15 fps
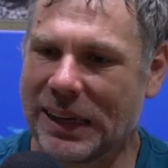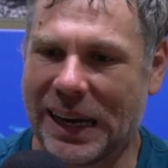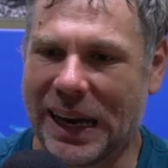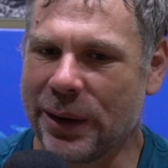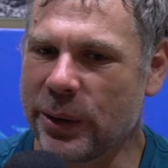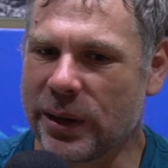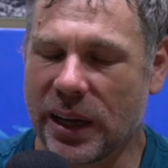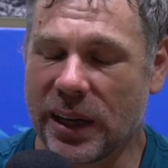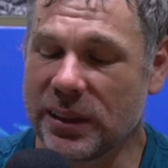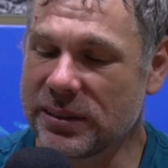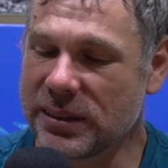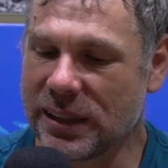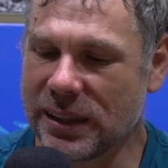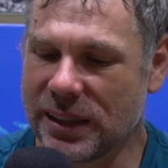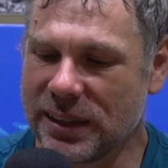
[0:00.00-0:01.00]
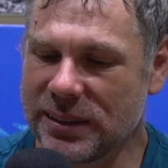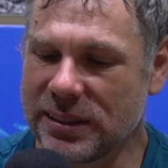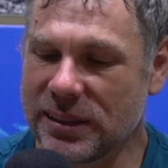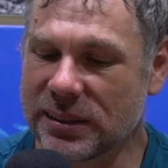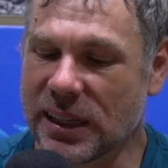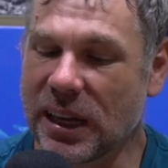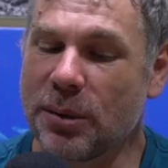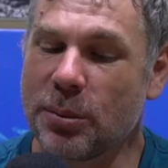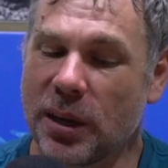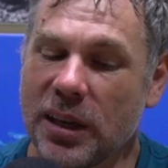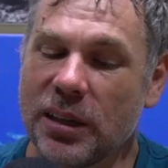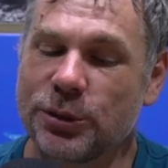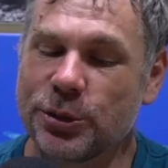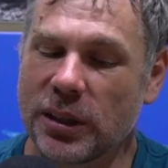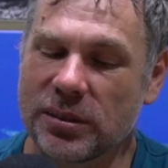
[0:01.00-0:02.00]
nowadays? And this is going to be an
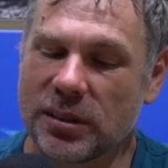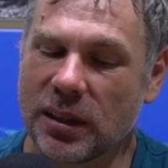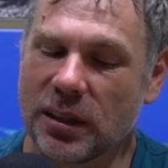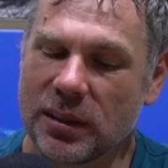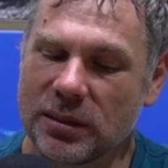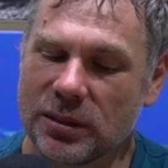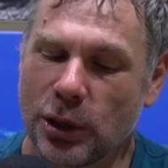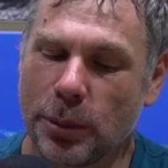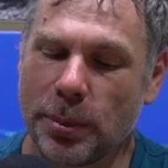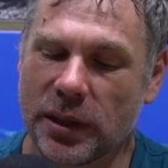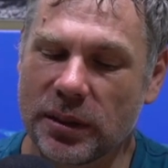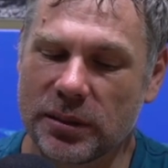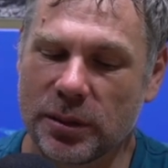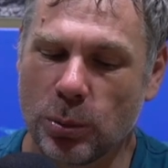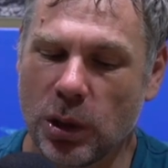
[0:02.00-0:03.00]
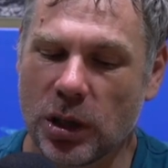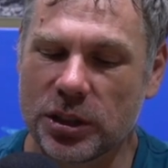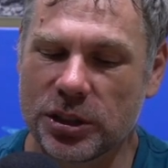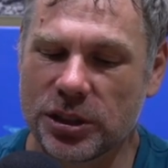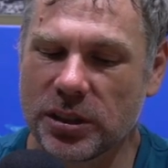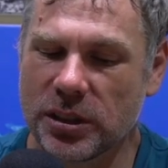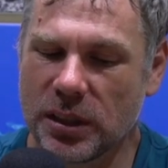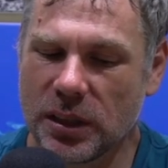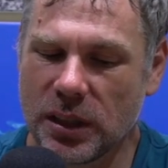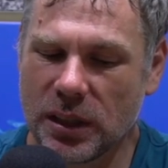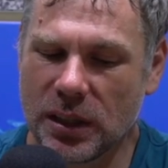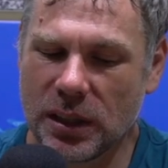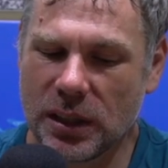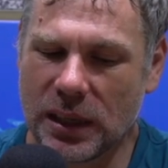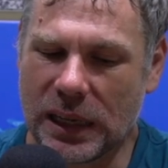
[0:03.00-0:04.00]
interesting topic to watch,
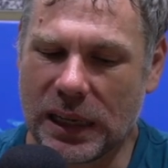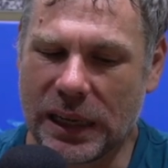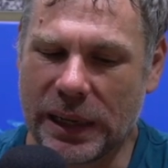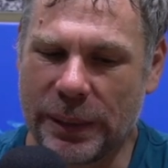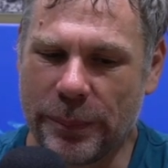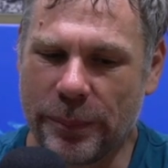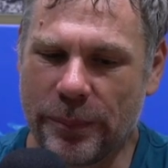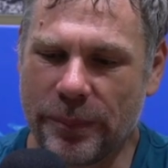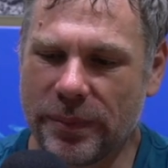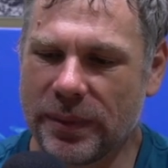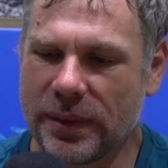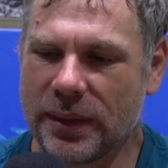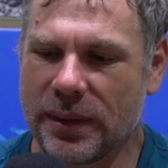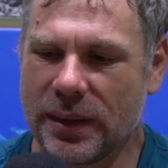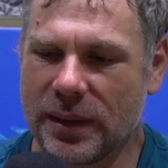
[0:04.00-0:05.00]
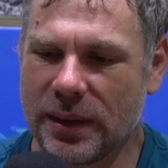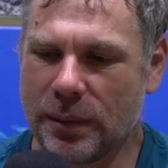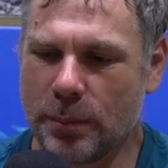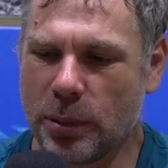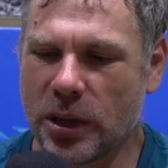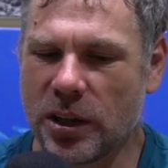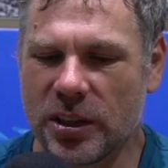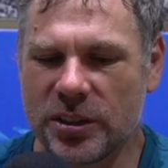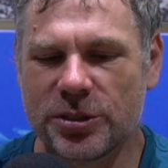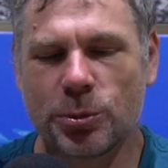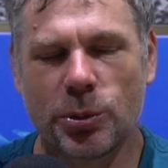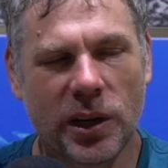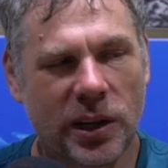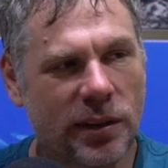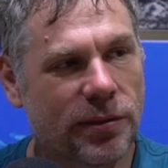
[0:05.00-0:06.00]
um, because
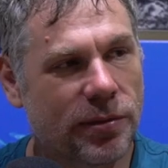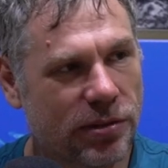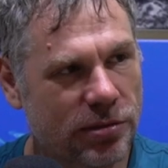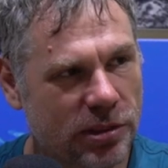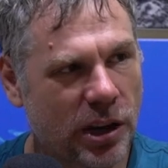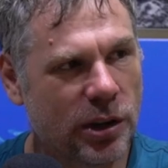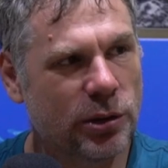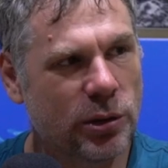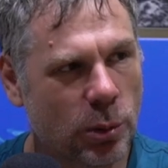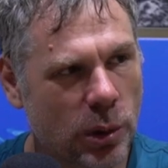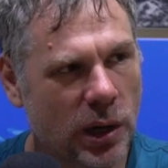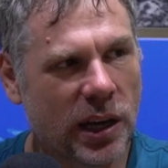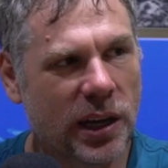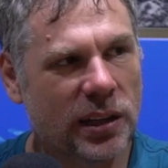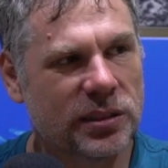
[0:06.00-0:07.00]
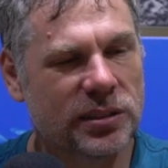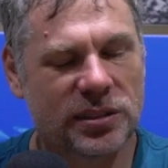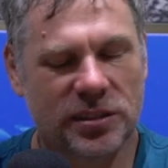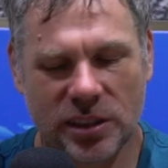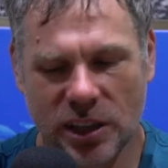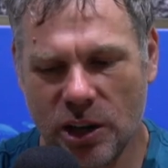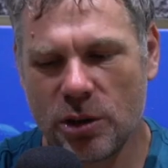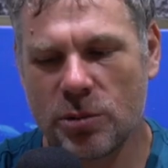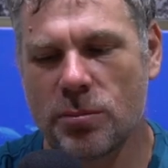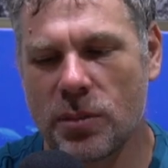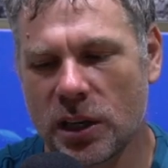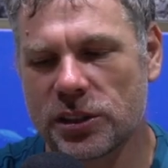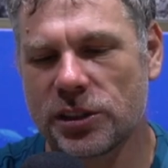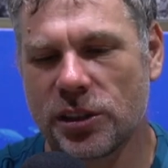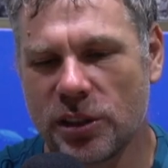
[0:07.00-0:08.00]
we have thrown away so
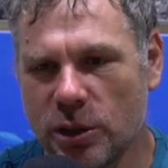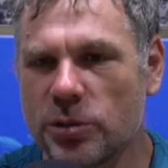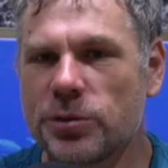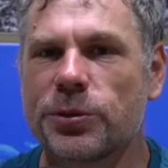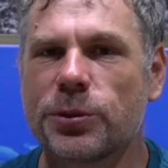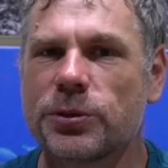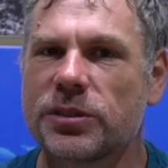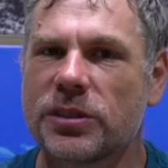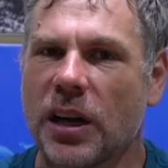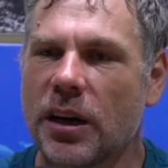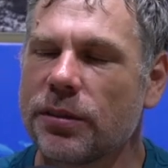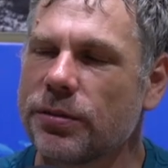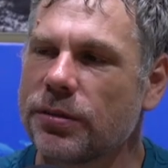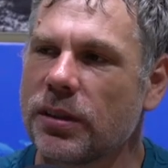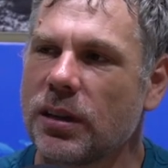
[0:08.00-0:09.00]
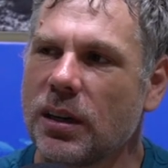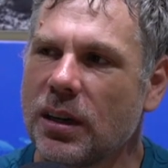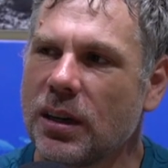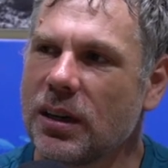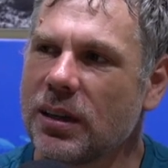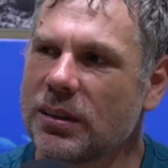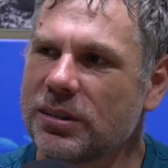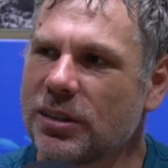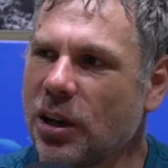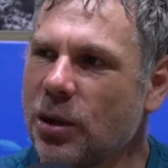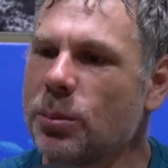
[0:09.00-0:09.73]
much useful stuff, so